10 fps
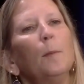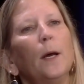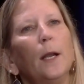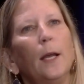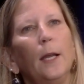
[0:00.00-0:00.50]

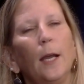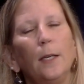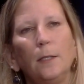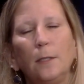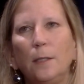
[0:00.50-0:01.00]
But I
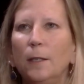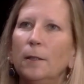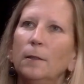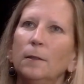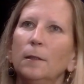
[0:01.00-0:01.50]

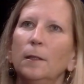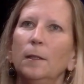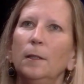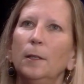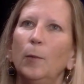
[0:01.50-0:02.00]
still,
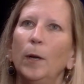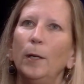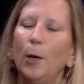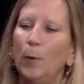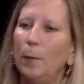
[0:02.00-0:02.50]
when I
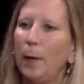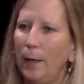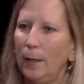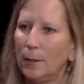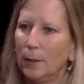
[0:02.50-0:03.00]
go into
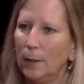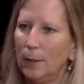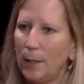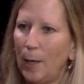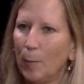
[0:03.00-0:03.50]
patient
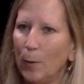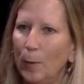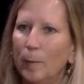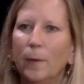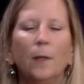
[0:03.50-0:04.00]
exam
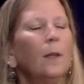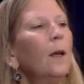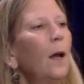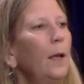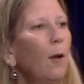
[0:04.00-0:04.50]
room,
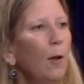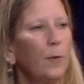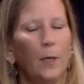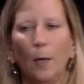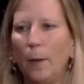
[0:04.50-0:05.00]
I
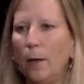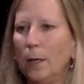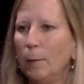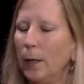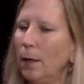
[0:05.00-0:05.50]
often come out and
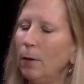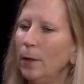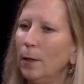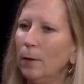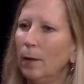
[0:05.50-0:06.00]
I'm like,
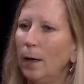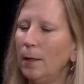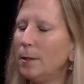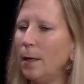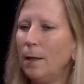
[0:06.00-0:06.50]
I
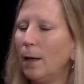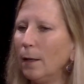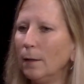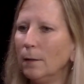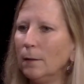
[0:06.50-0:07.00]
say
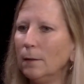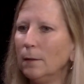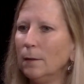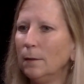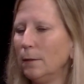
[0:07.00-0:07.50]
that
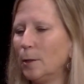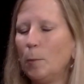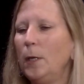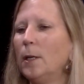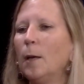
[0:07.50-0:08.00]
so
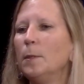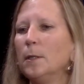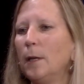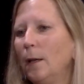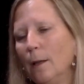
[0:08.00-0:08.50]
many times a
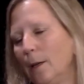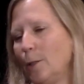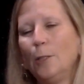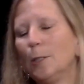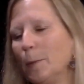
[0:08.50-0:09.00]
day. Like, I
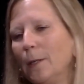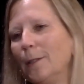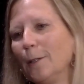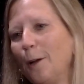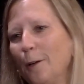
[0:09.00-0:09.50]
should just make a
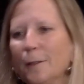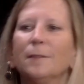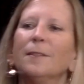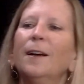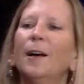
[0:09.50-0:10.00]
TikTok.
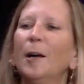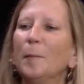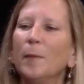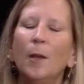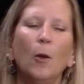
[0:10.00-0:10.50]

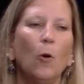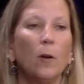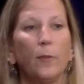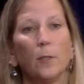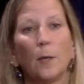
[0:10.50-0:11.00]
Or
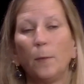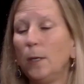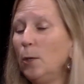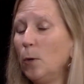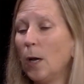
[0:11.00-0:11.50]
if there's
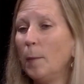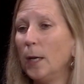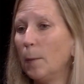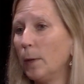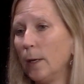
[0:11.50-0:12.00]
something new
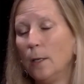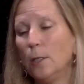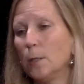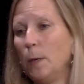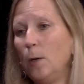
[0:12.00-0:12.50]
coming up, like I
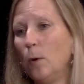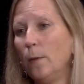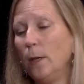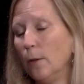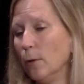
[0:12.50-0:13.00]
just made
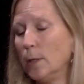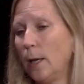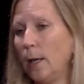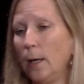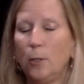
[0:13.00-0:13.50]
one the other
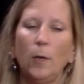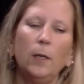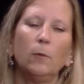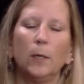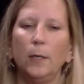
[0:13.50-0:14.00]
day. I try
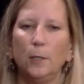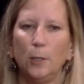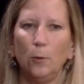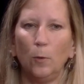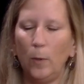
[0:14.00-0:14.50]
to release
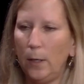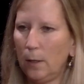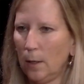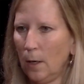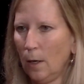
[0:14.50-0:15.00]
2 a
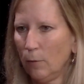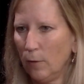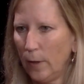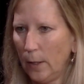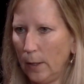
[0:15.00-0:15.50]
week for
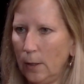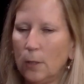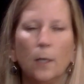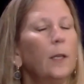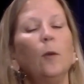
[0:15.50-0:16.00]

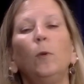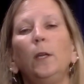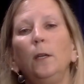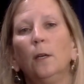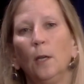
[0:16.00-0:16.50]
Village, and then
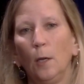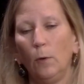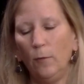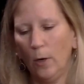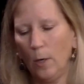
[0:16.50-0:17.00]
we
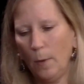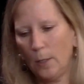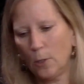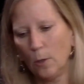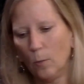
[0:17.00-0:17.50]
very
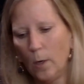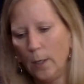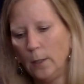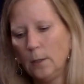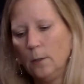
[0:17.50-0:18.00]
much are
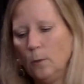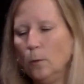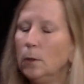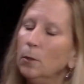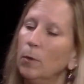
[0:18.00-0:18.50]
wanting
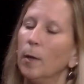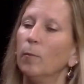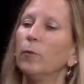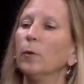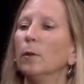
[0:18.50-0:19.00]
to do
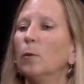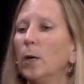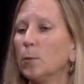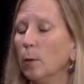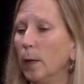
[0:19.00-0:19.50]
them for the
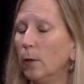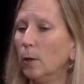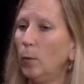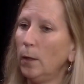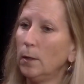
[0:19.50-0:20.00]
Westport
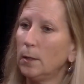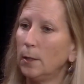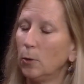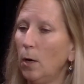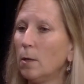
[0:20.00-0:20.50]
Medical and Wellness
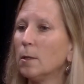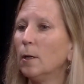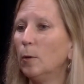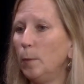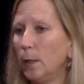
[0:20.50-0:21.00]
Center
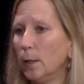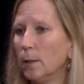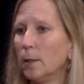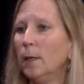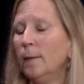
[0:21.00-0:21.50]
also,
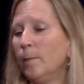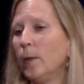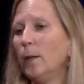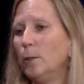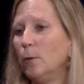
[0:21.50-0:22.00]
because
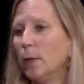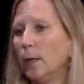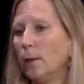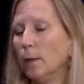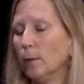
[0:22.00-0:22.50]
I do
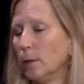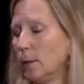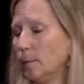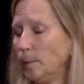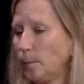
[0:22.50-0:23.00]
think
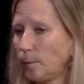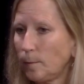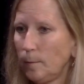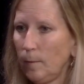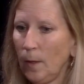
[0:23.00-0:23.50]
there's
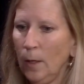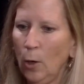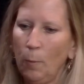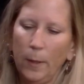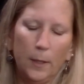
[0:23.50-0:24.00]

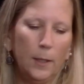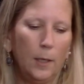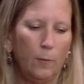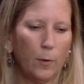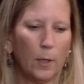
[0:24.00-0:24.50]
a big
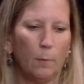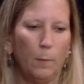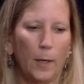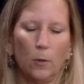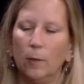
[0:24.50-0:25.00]
need for the
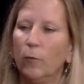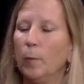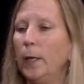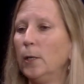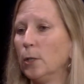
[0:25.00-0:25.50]
medical
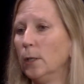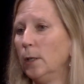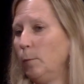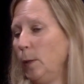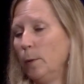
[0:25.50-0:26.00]
information,
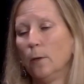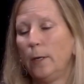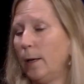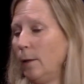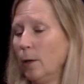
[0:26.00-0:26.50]
and people are
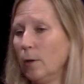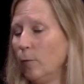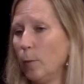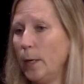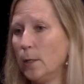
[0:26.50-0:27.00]
getting their
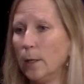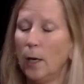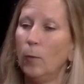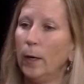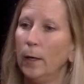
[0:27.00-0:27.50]
information
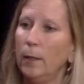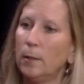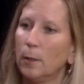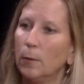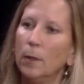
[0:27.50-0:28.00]
that way.
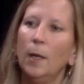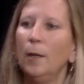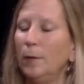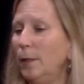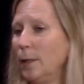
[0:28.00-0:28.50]
So
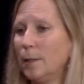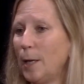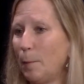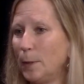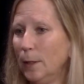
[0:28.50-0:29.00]
need to
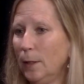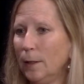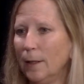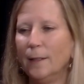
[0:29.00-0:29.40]
accept it.